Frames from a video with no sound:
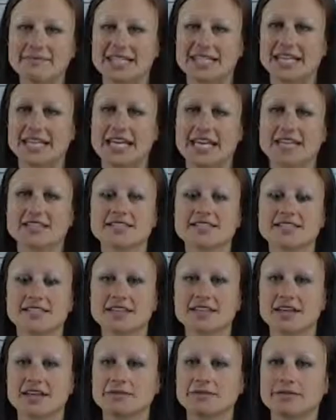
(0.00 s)
Leanne
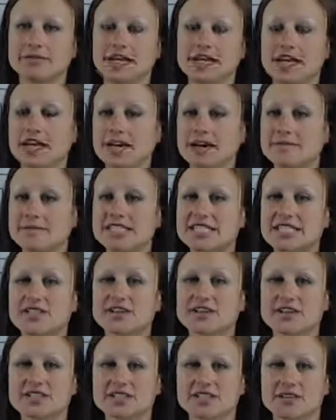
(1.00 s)
Sino, and I'm a
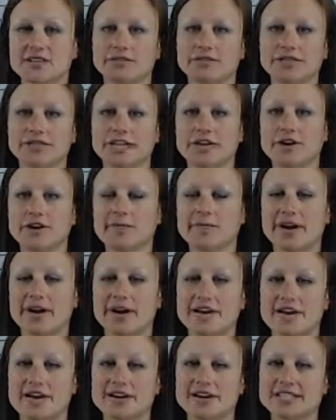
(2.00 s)
senior consultant here at
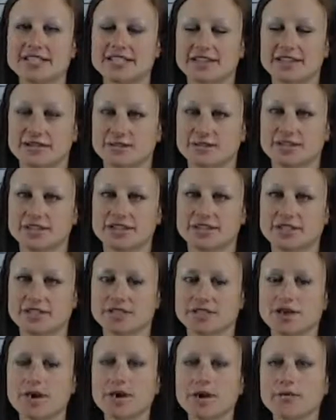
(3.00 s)
Paragon
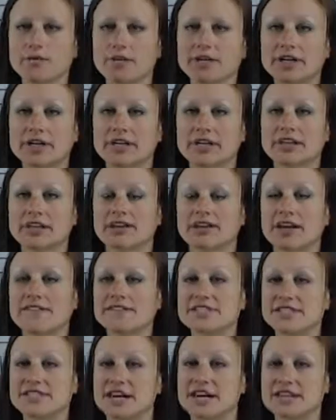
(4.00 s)
Solutions, working in the life
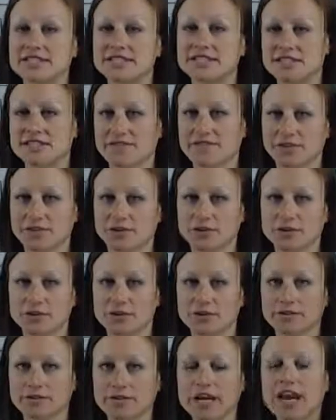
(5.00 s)
sciences
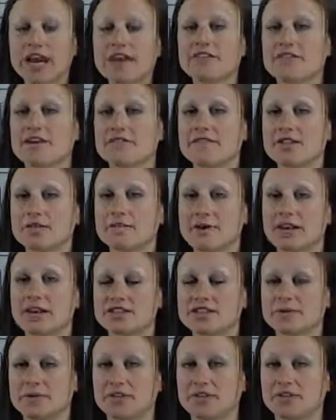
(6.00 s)
vertical in the revenue
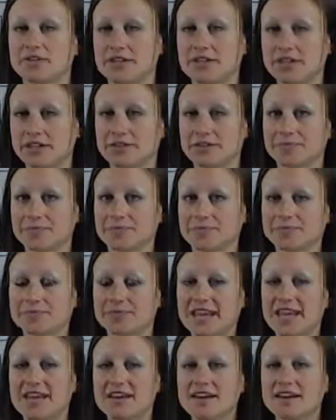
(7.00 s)
management arena.
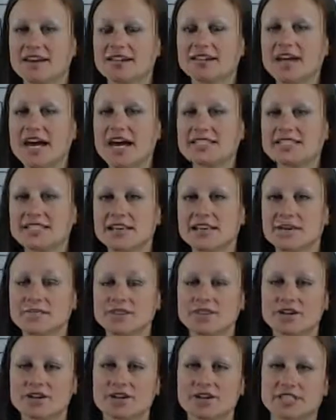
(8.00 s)
Last time
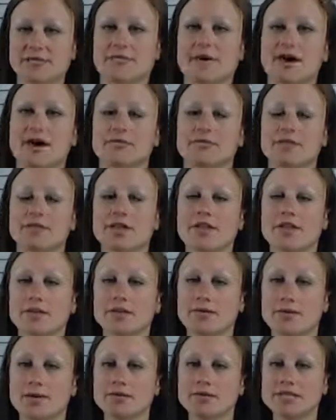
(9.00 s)
we talked about the
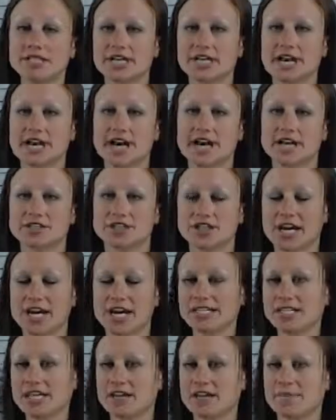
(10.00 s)
quote-to-cash
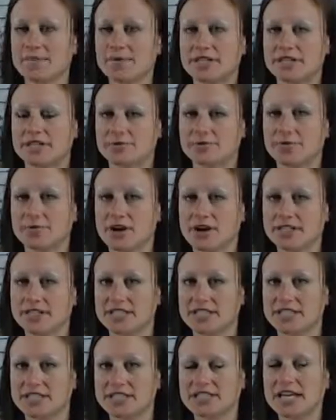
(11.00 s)
end-to-end business
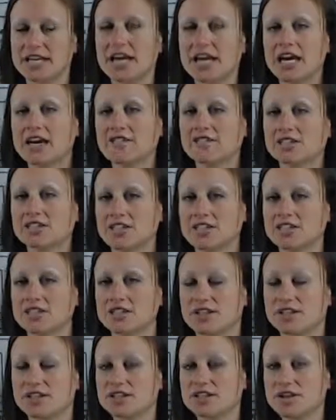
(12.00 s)
process in
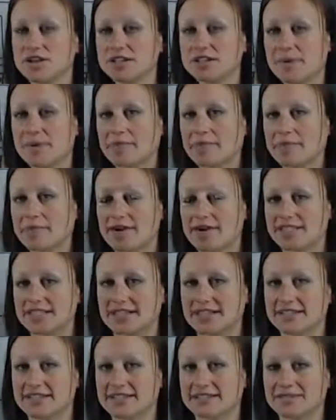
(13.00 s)
relation to the chargeback
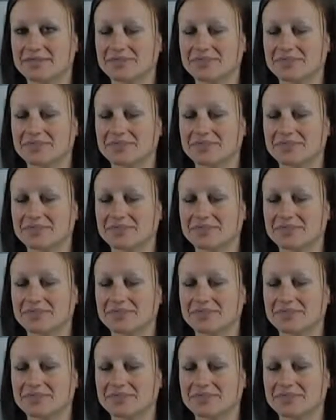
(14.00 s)
process.